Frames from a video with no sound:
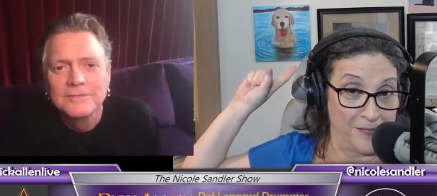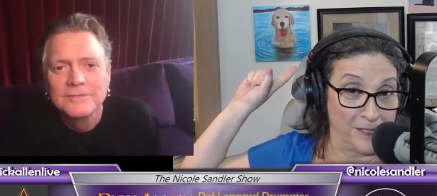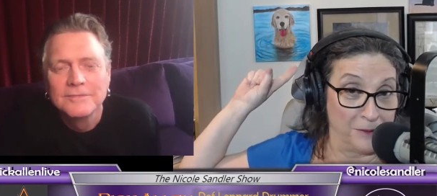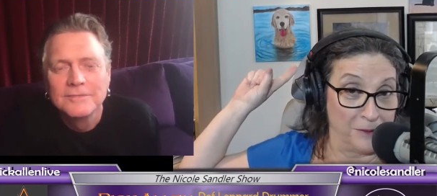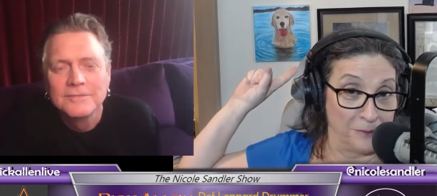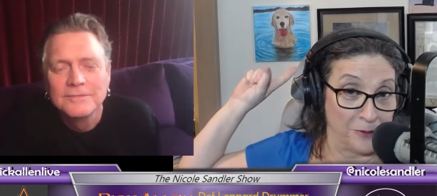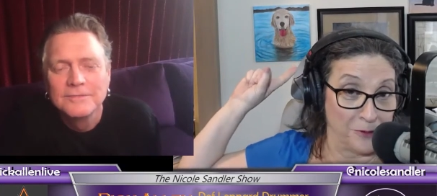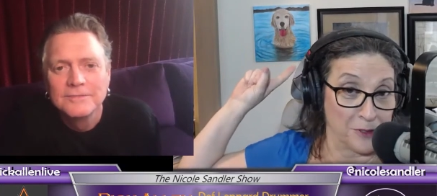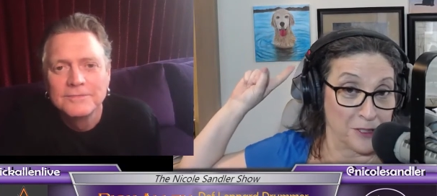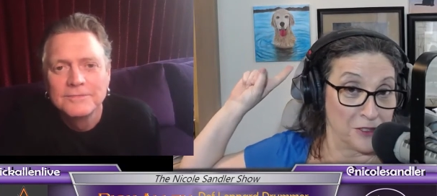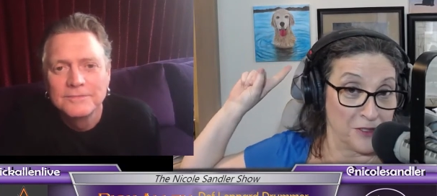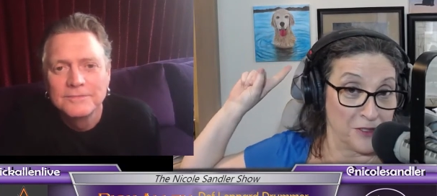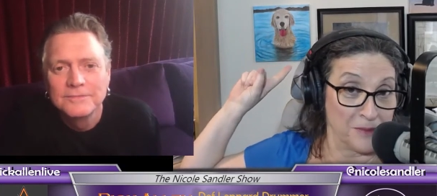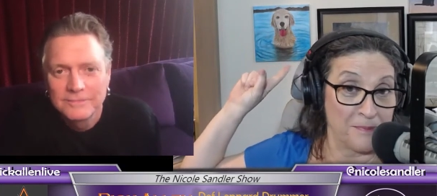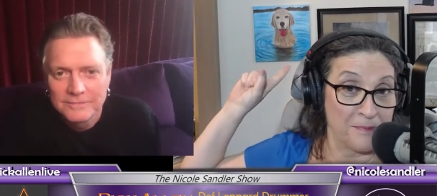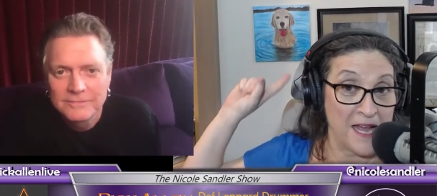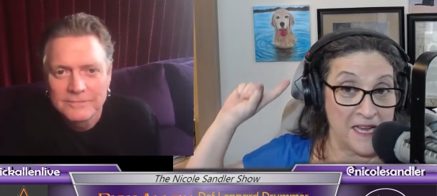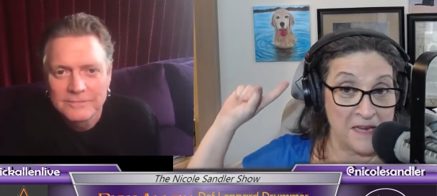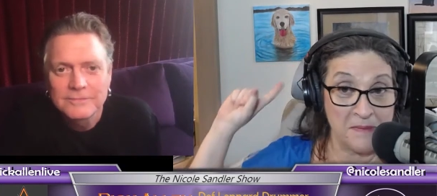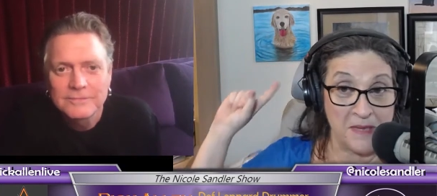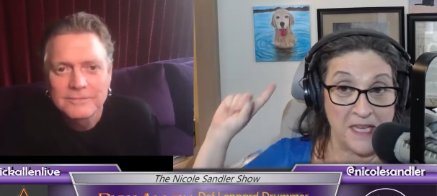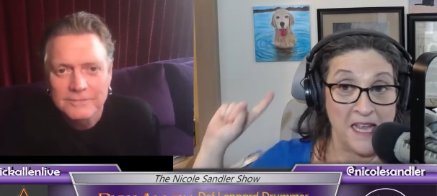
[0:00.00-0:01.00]
Speaker 1: portrait
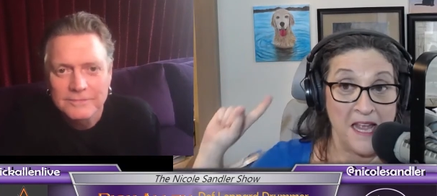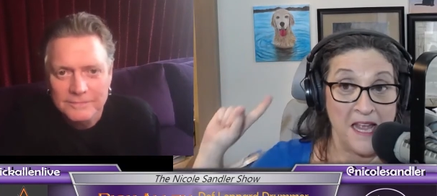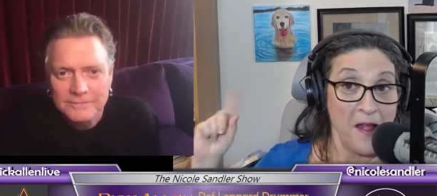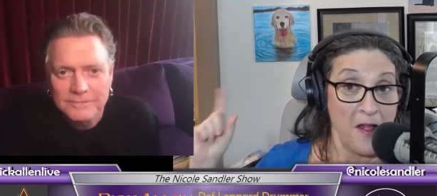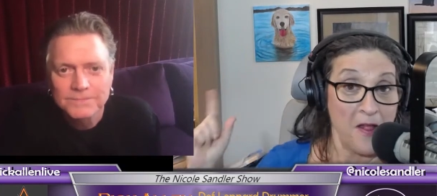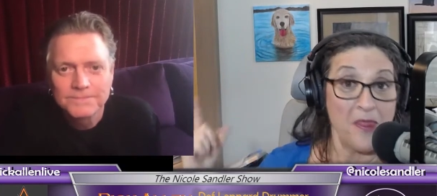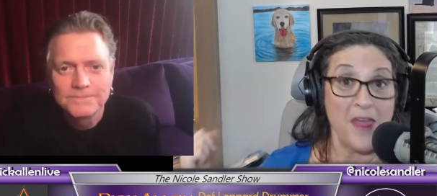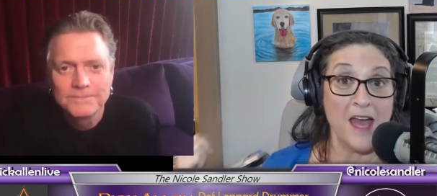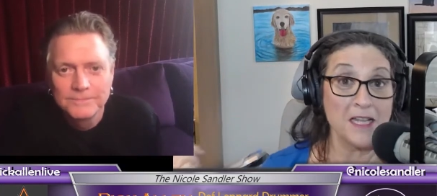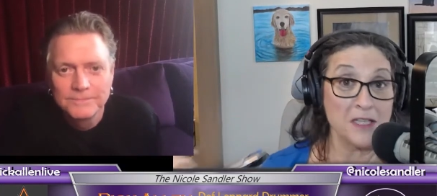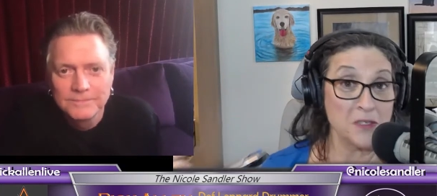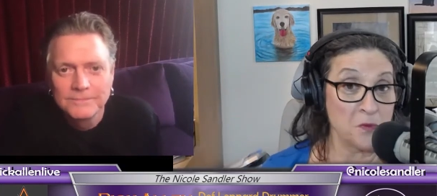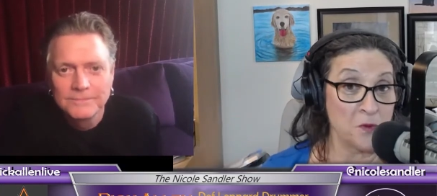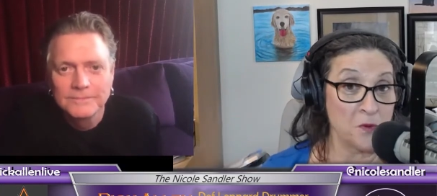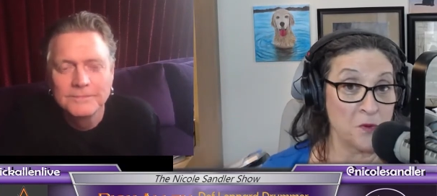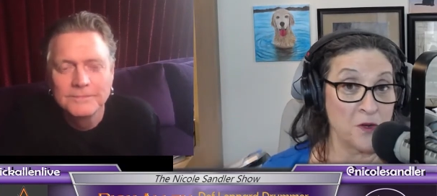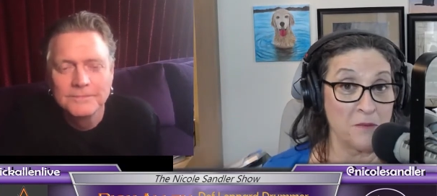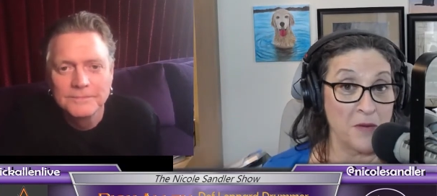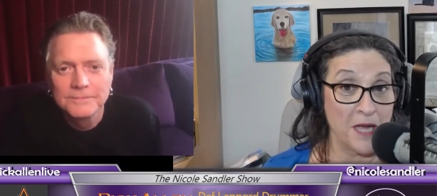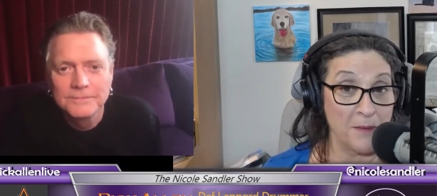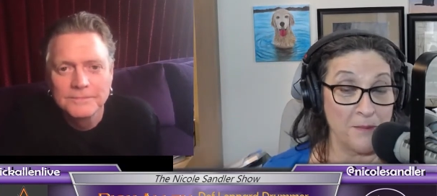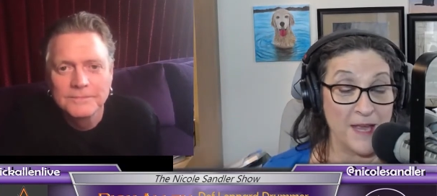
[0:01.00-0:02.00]
behind me. That's one of
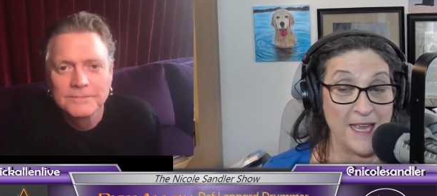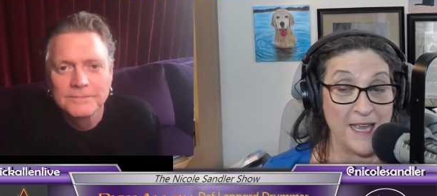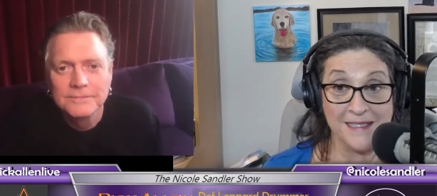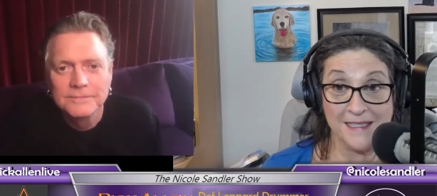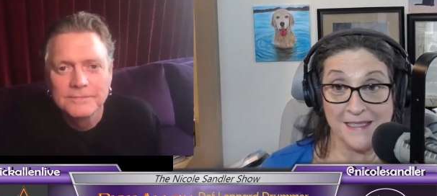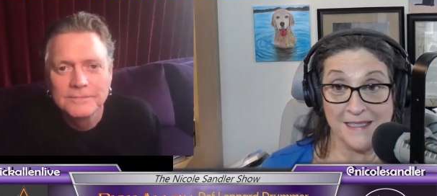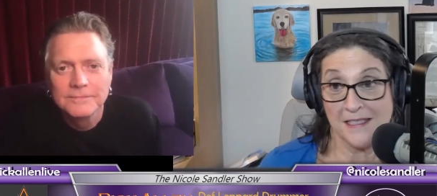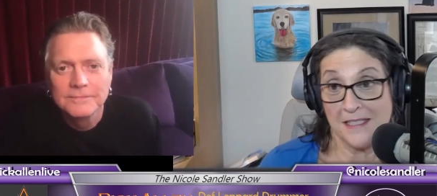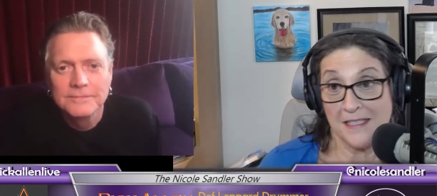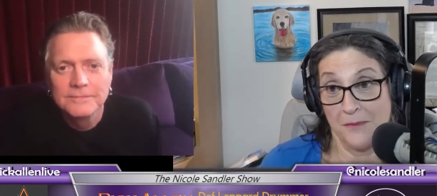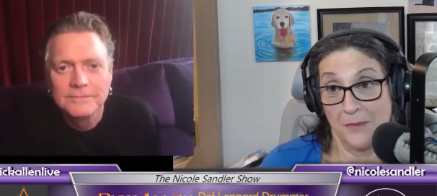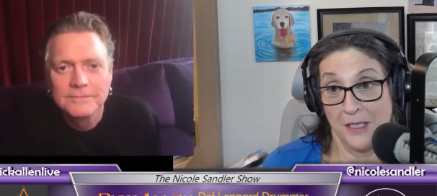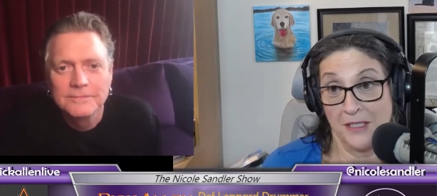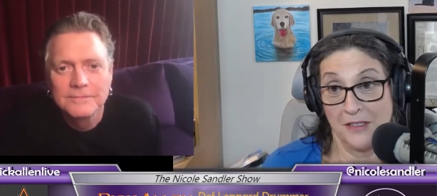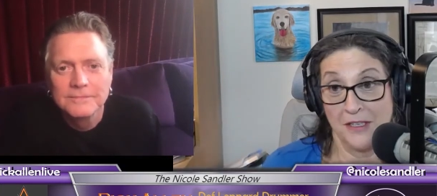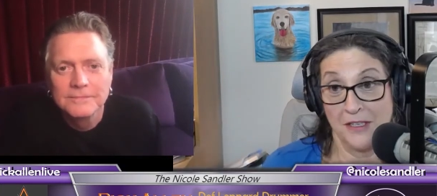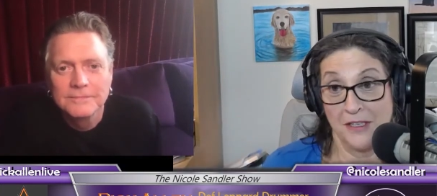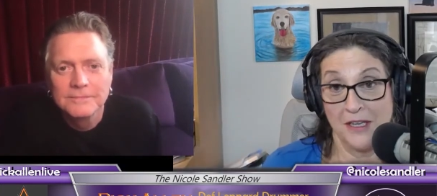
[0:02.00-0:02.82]
my paintings I've been doing.